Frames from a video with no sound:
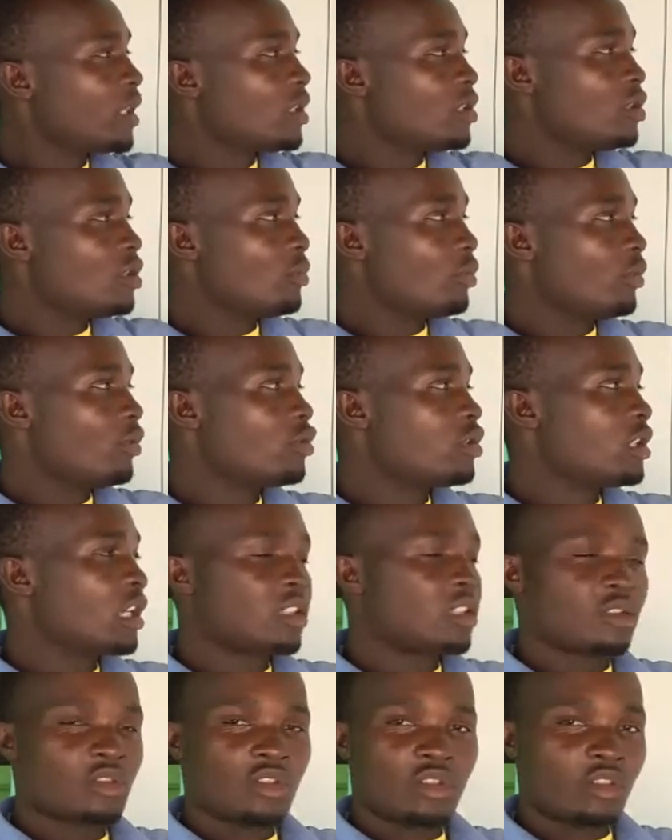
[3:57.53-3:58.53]
Djibouti,
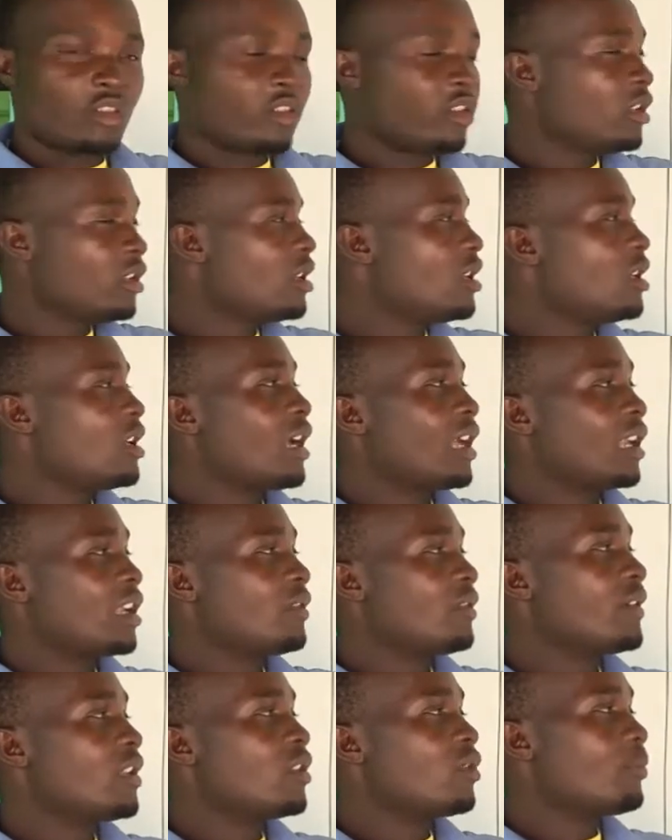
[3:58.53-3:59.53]
and so on, and
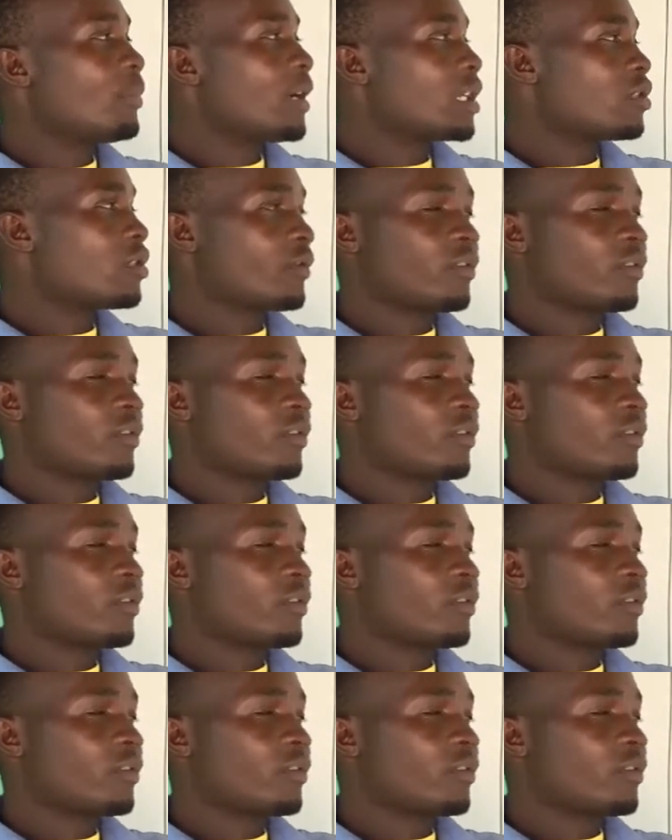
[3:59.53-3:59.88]
even the part of